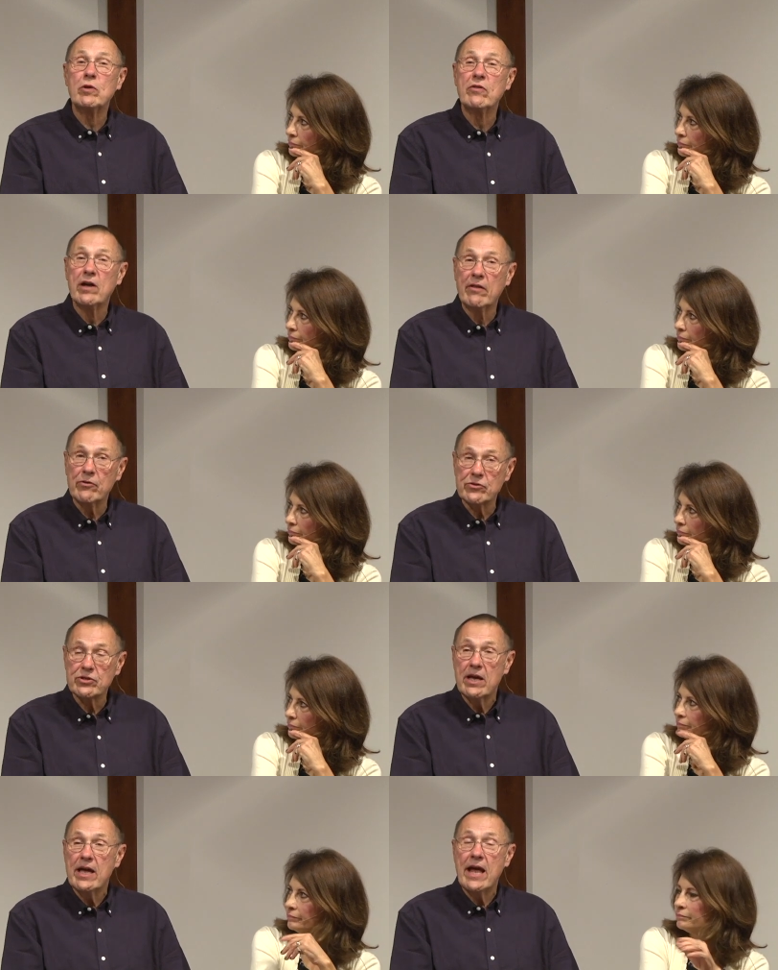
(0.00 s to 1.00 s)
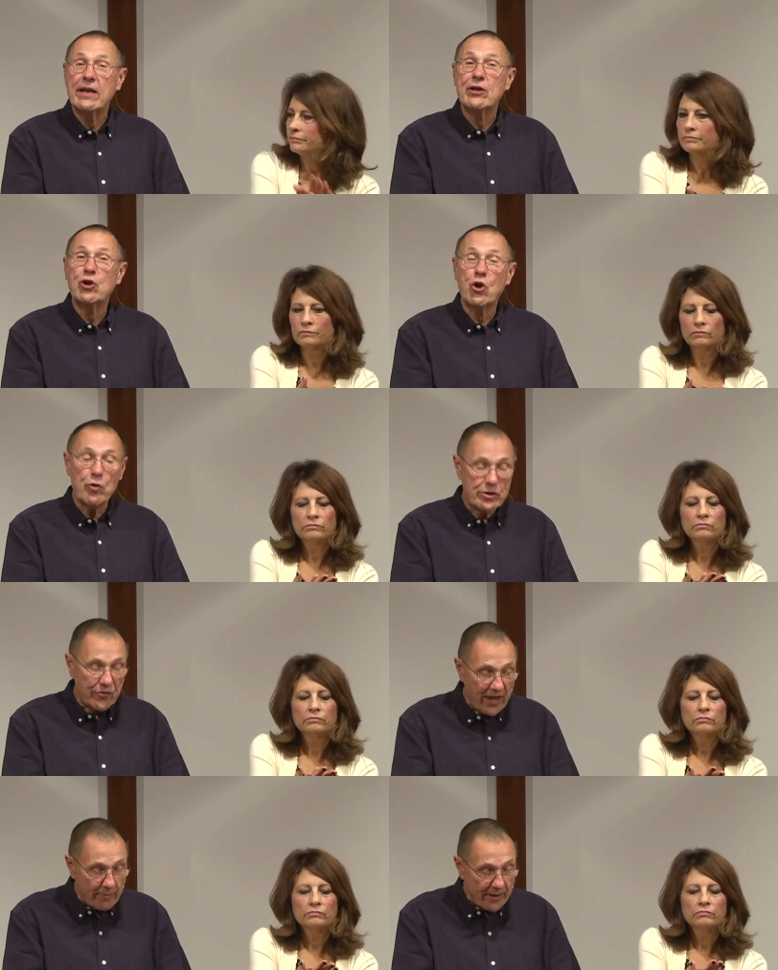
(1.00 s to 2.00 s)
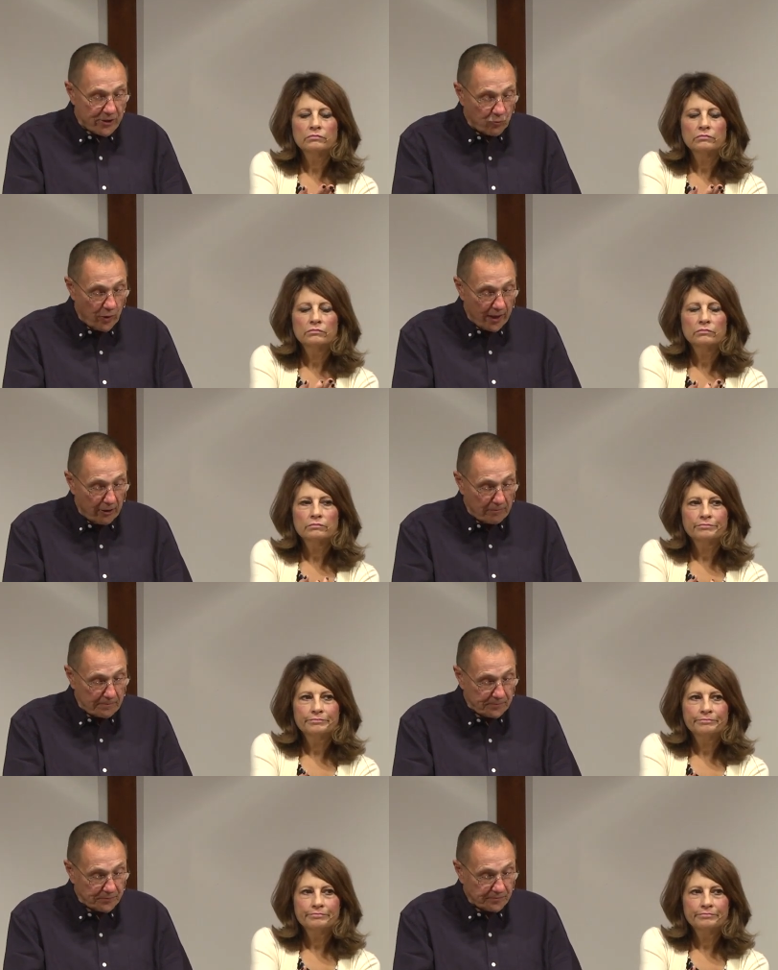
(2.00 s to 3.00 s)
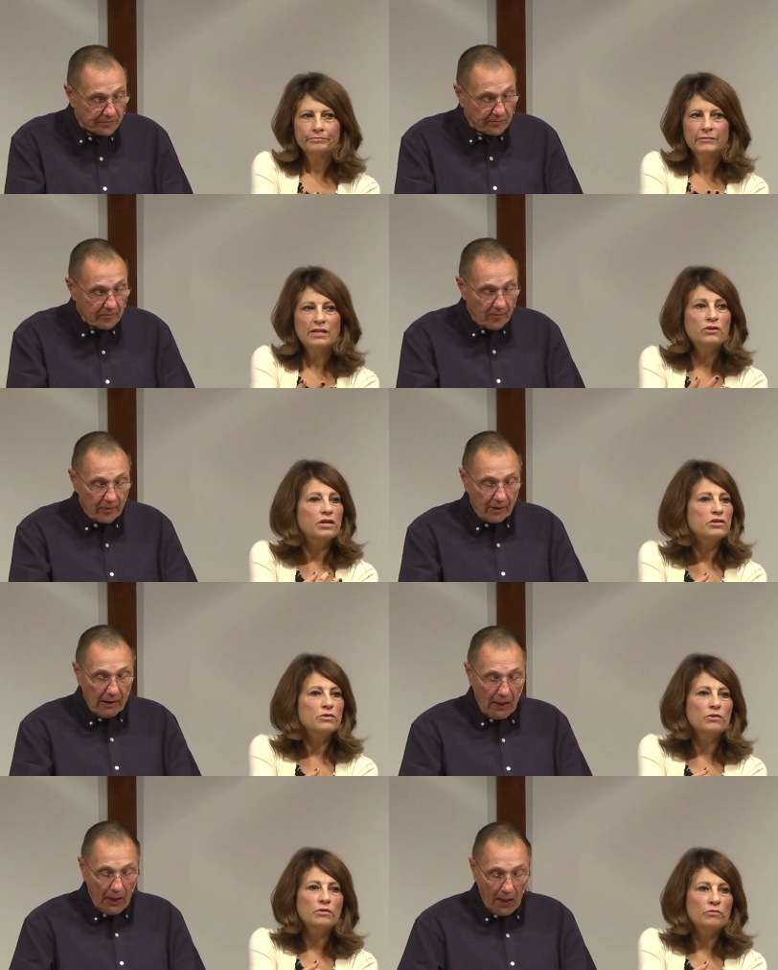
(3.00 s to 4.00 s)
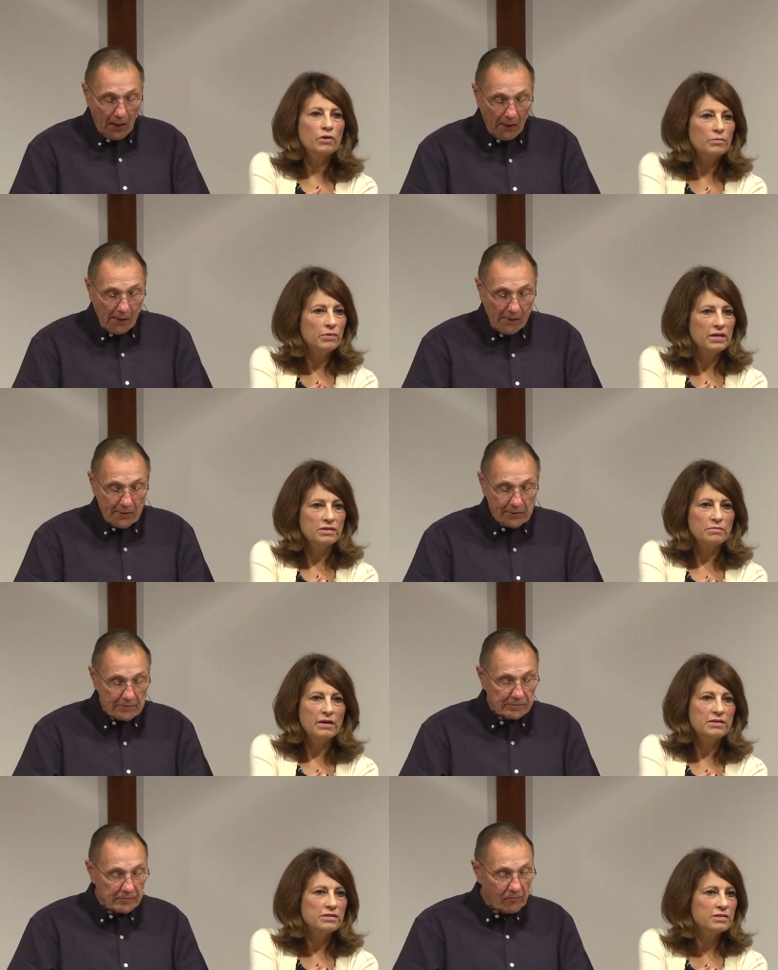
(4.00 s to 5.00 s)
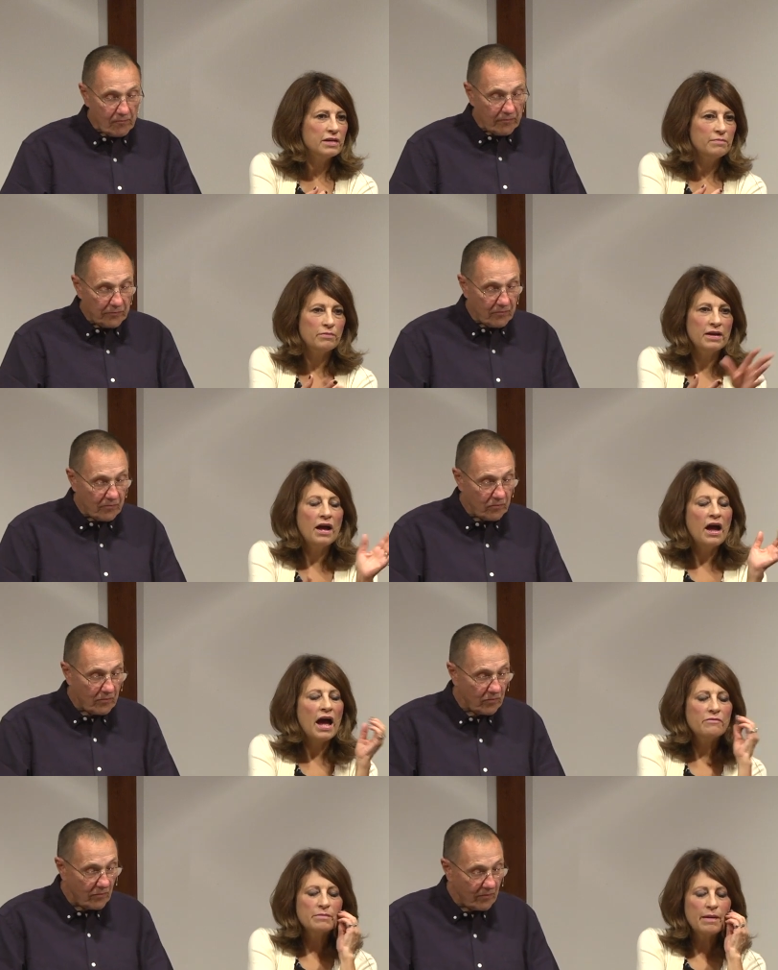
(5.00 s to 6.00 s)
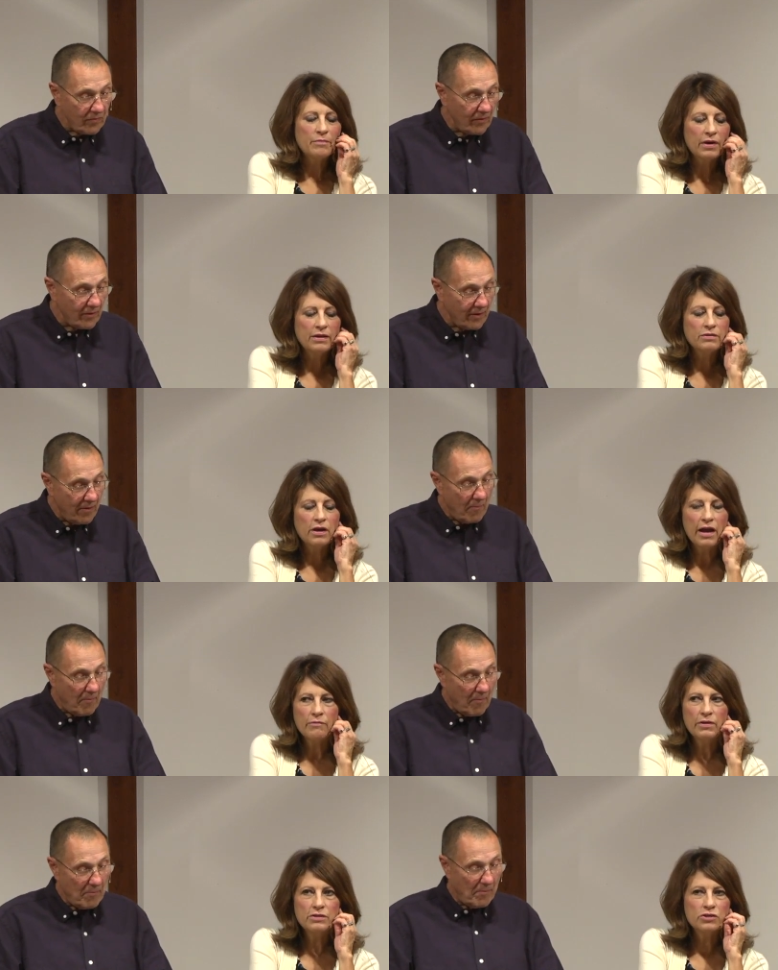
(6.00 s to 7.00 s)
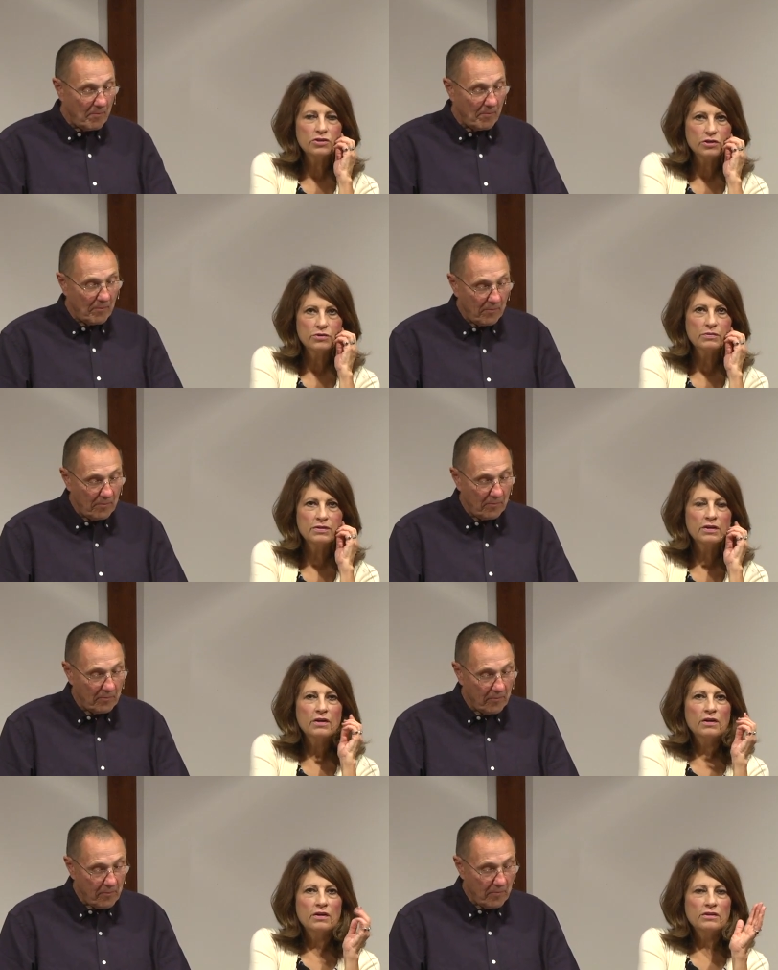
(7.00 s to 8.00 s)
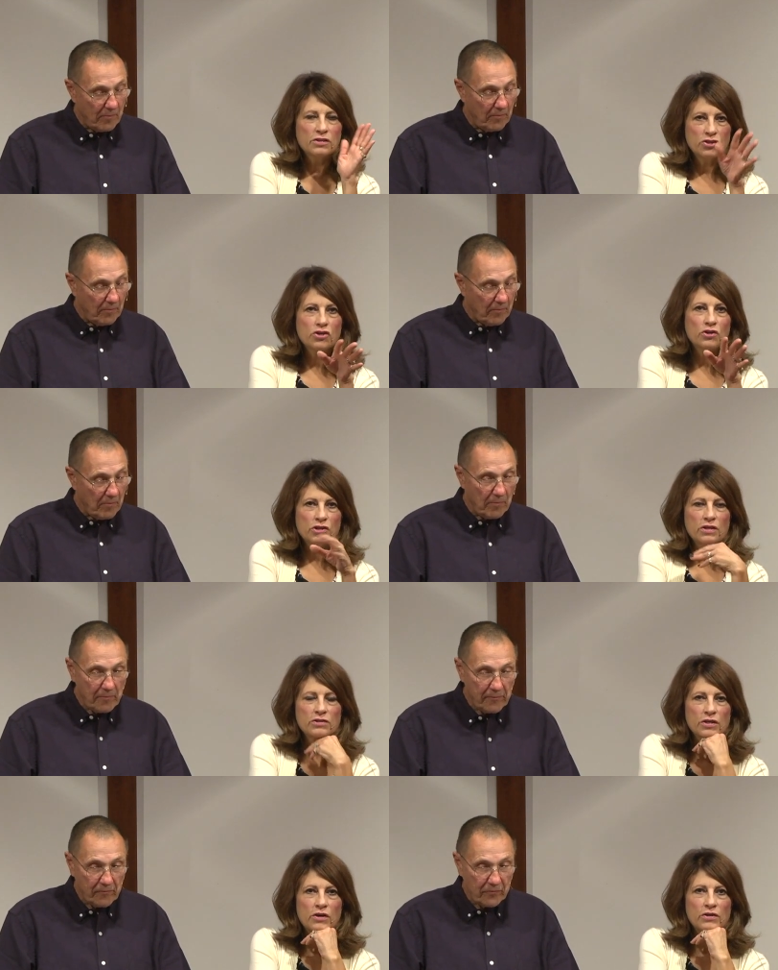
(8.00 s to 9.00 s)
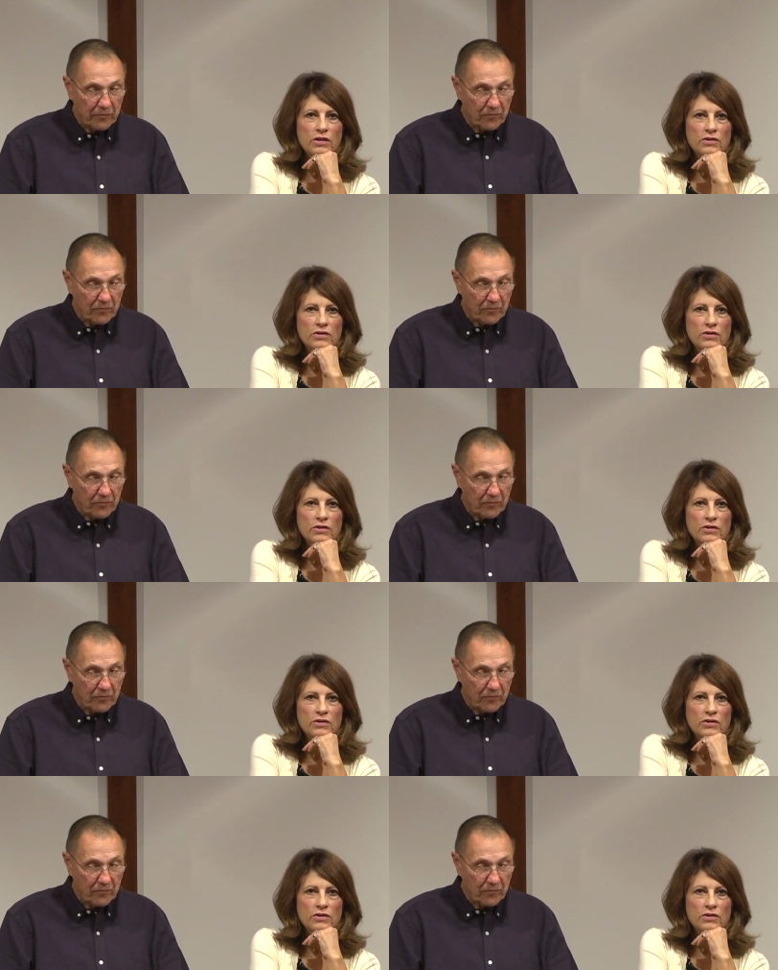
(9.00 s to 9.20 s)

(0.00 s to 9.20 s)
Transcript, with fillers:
Speaker 1: with others and encourage them as well.
Speaker 2: And you can do it in a workplace. You might just say, pray. I remember I, I went to church with this church I used to go to